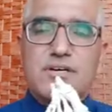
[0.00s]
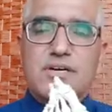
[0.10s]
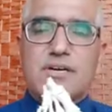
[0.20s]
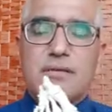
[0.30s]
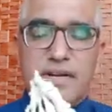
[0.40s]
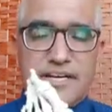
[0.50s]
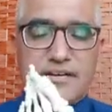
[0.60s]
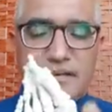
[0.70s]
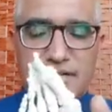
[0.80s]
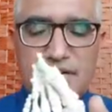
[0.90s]

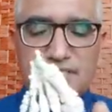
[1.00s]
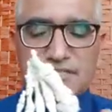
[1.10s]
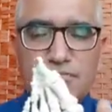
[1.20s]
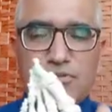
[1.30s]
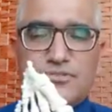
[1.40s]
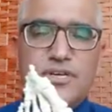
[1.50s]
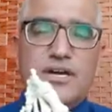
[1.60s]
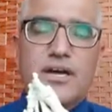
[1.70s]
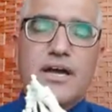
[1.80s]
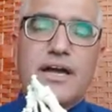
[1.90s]
metatarsus bone,
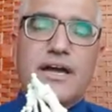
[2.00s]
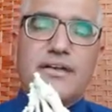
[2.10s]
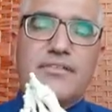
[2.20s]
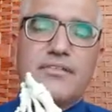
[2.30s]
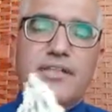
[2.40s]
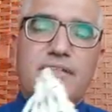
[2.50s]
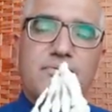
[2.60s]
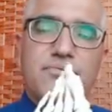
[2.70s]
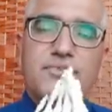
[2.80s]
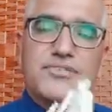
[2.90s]
and the
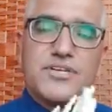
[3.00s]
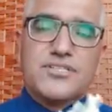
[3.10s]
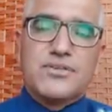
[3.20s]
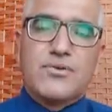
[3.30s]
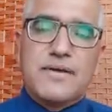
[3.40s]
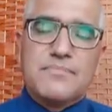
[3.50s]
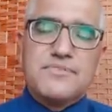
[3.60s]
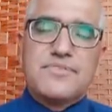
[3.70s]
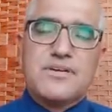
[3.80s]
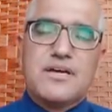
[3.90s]
foot structure
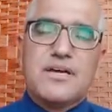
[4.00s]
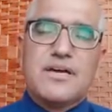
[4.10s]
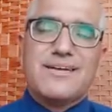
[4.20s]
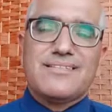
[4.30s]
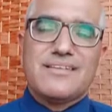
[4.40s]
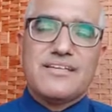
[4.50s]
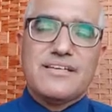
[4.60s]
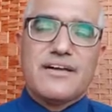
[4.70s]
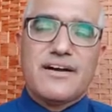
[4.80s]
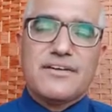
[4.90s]
collapse, and then he
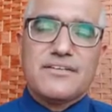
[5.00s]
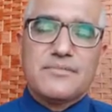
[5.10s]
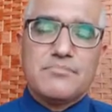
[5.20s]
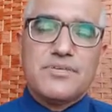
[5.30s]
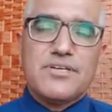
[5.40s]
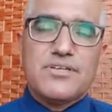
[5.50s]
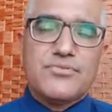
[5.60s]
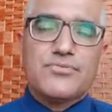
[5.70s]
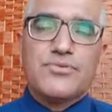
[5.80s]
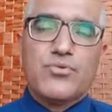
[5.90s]
can't bear the
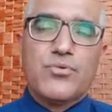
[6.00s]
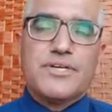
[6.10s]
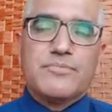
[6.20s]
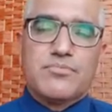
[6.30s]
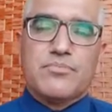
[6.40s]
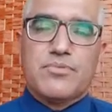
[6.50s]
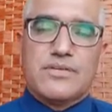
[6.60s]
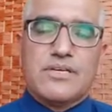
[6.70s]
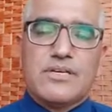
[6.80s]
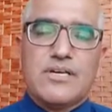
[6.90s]
foot weight
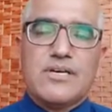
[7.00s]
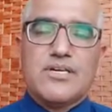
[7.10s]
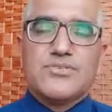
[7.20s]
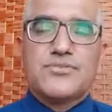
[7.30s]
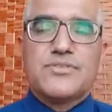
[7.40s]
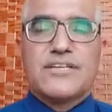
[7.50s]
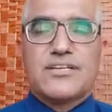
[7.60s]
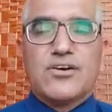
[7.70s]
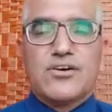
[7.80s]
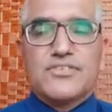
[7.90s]
properly. So that
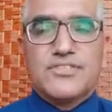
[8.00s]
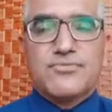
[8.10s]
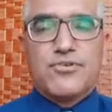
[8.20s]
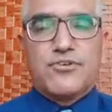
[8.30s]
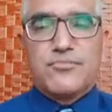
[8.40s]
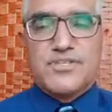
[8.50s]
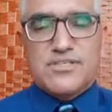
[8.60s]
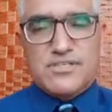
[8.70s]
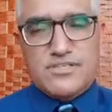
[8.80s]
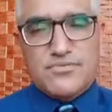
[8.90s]
causes deformation
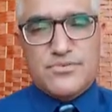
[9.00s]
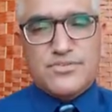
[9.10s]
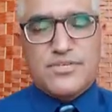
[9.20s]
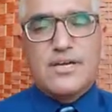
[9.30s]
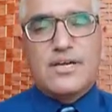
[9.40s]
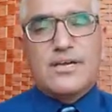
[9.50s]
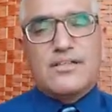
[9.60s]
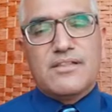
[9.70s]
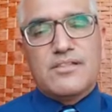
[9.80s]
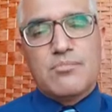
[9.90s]
in the foot.
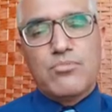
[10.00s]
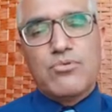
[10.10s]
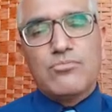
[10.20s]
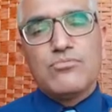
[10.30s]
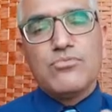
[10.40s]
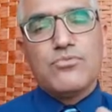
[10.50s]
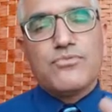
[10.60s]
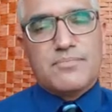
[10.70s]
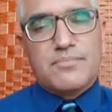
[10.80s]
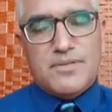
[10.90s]
Then the bone move
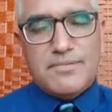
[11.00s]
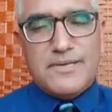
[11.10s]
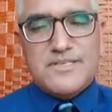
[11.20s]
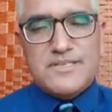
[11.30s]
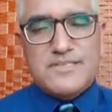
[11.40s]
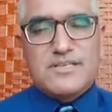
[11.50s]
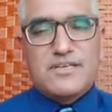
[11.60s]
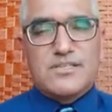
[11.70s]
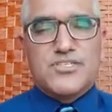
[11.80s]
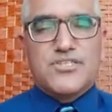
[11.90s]
from their places.
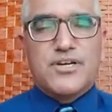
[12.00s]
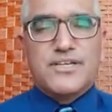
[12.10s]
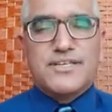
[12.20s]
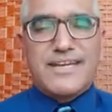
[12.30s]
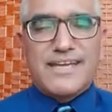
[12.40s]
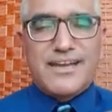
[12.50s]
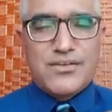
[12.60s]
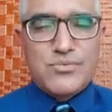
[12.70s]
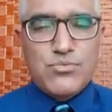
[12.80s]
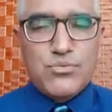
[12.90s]
The joint
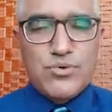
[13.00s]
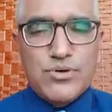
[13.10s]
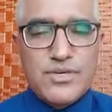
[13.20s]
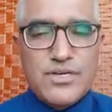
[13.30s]
cannot work